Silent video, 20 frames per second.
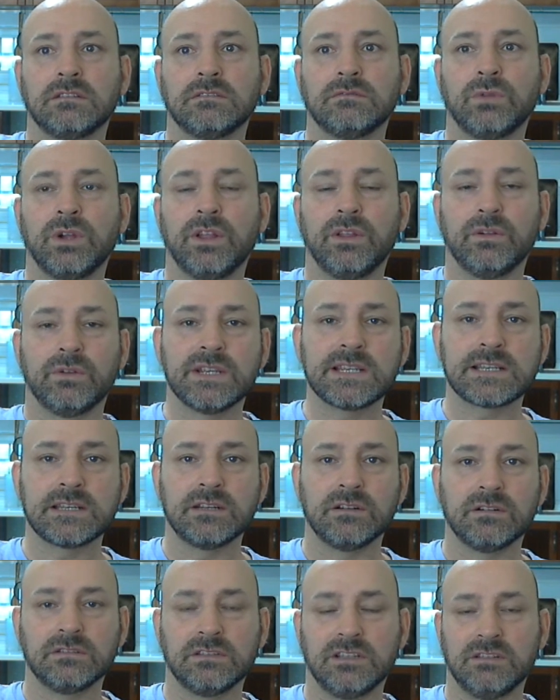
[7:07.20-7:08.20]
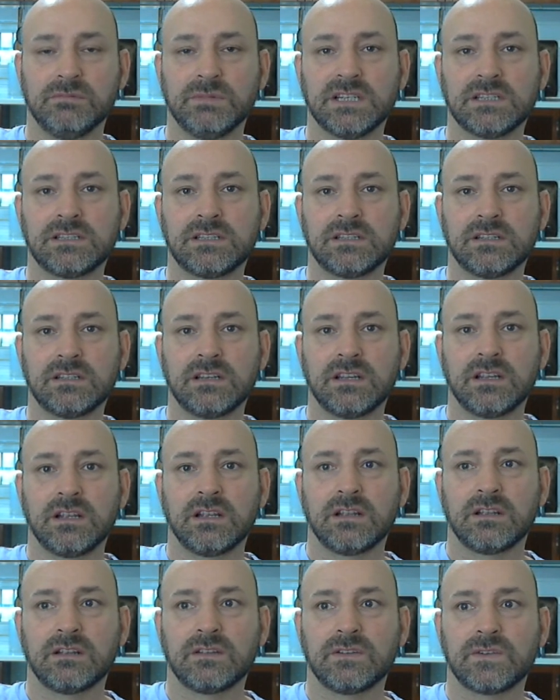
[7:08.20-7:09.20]
where there is no limit.
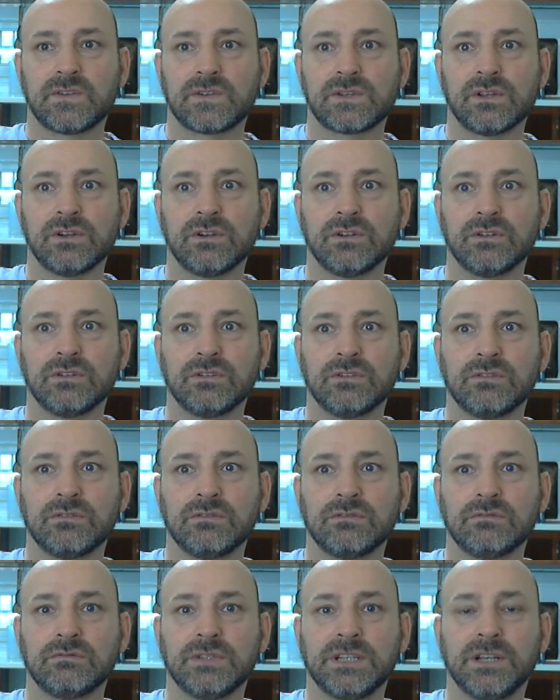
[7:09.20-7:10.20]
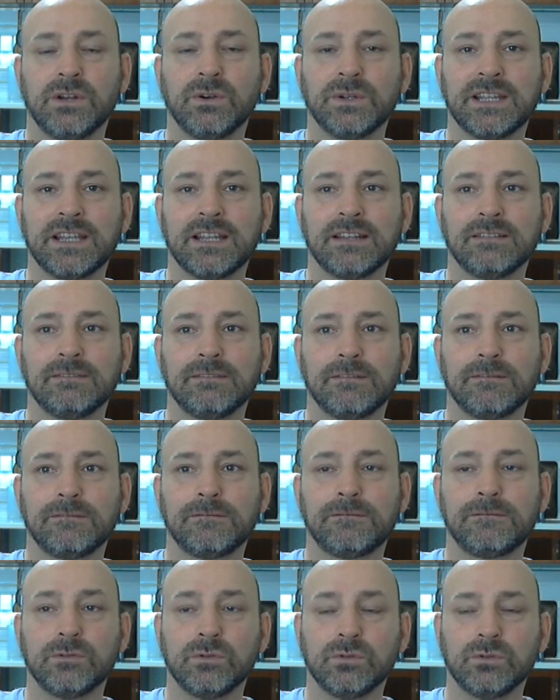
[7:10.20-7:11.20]
So we don't get
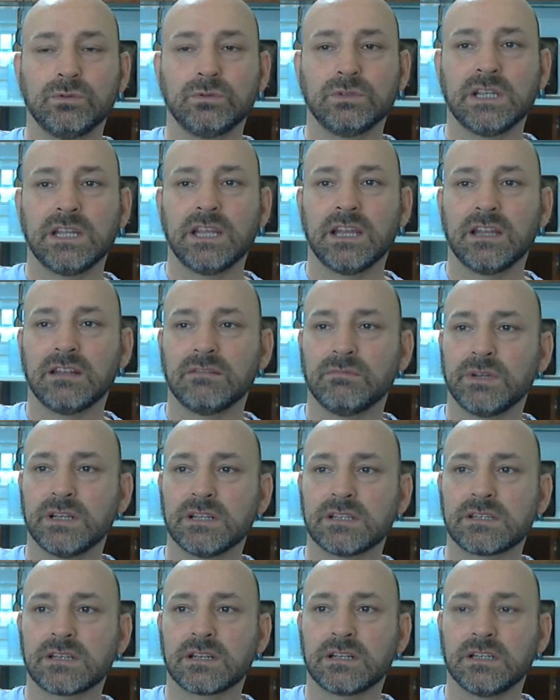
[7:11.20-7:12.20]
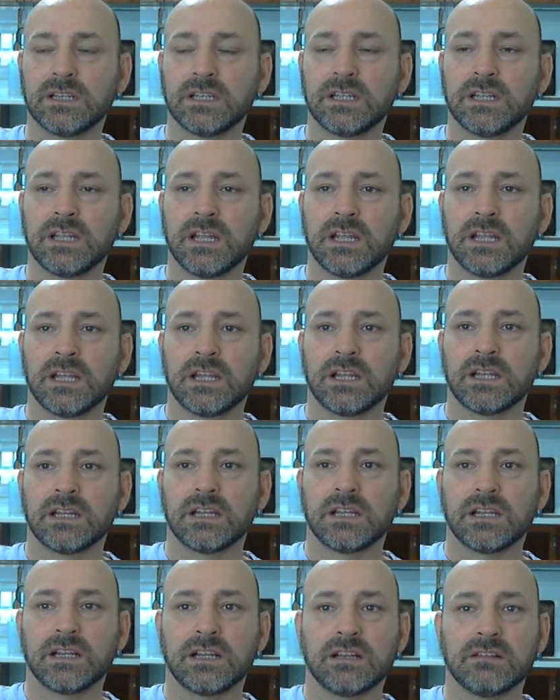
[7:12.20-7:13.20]
fooled again, basically.
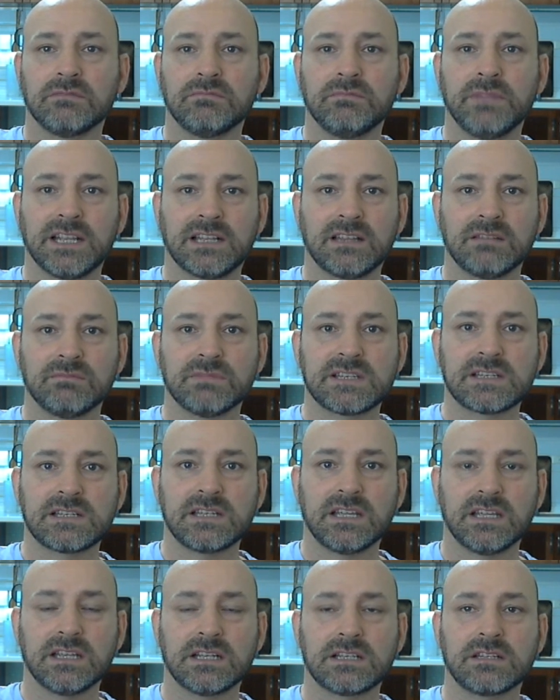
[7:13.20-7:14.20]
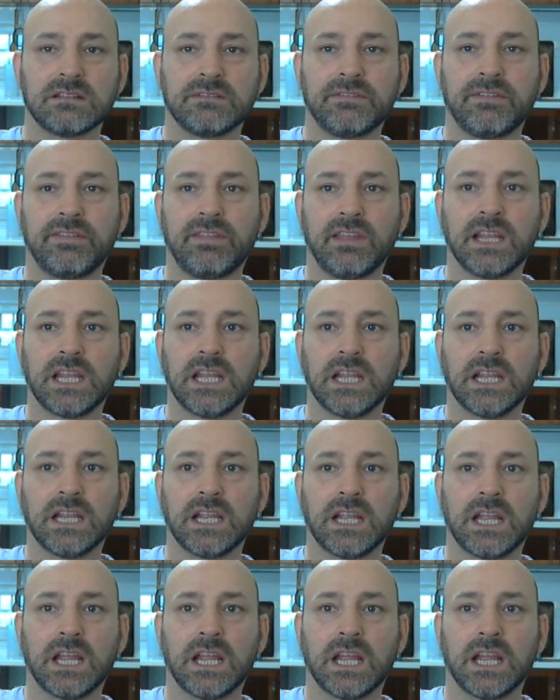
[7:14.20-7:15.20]
Make the mistakes of thinking,
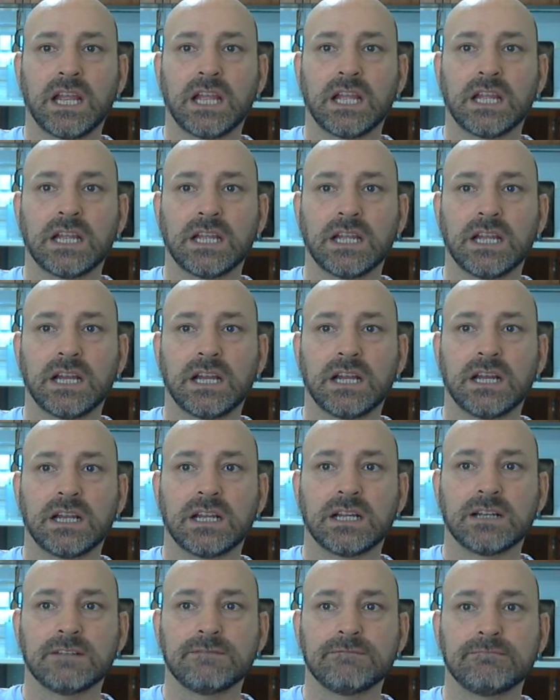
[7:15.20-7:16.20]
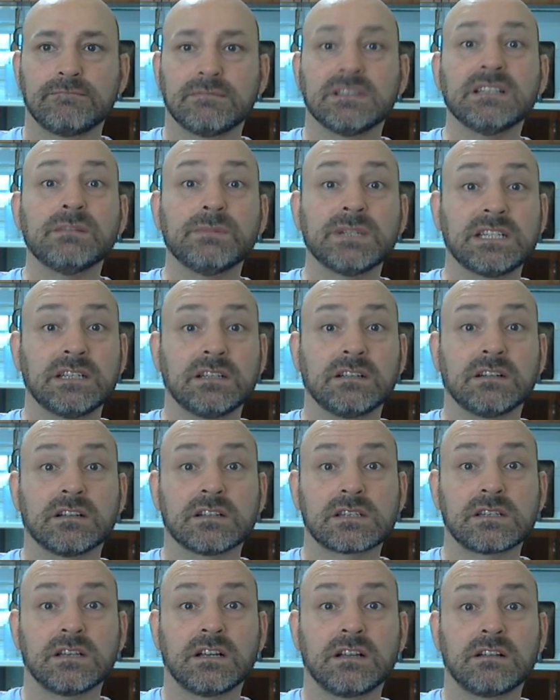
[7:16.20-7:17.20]
limiting
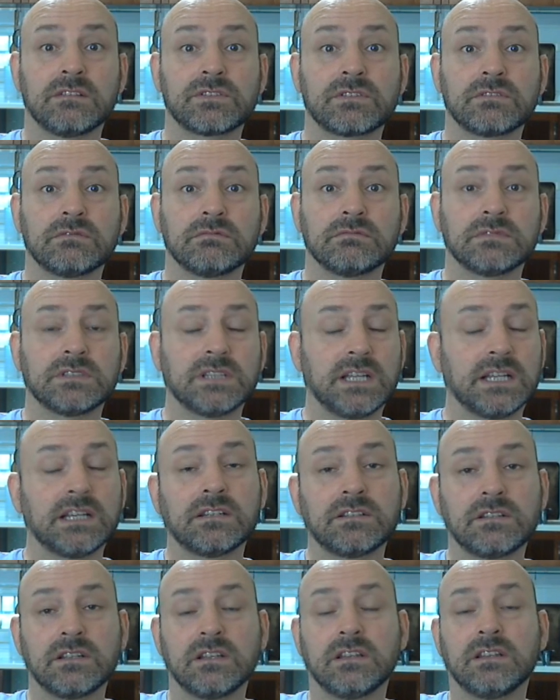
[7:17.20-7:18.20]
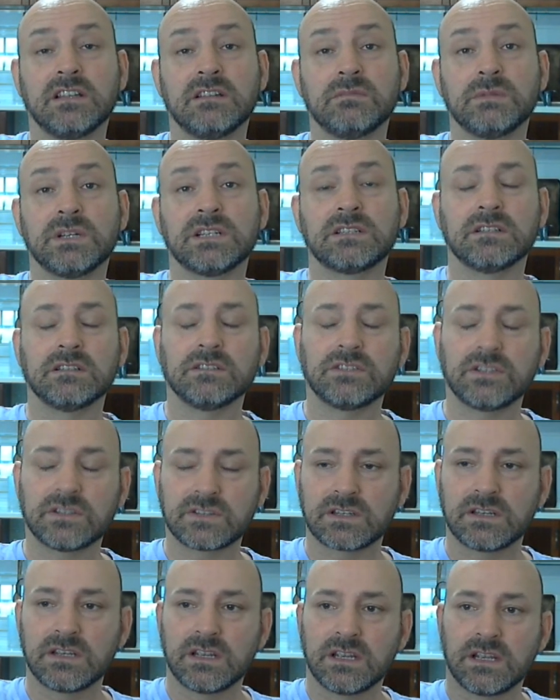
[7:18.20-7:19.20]
ourselves. Take it to the limit and
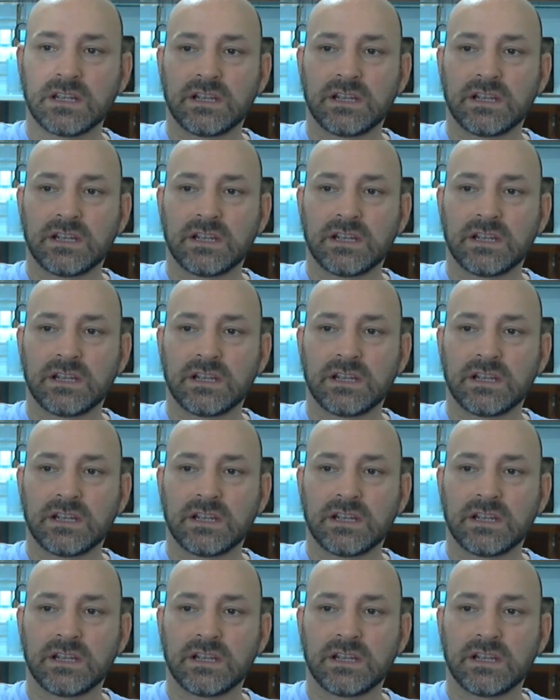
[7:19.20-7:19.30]
just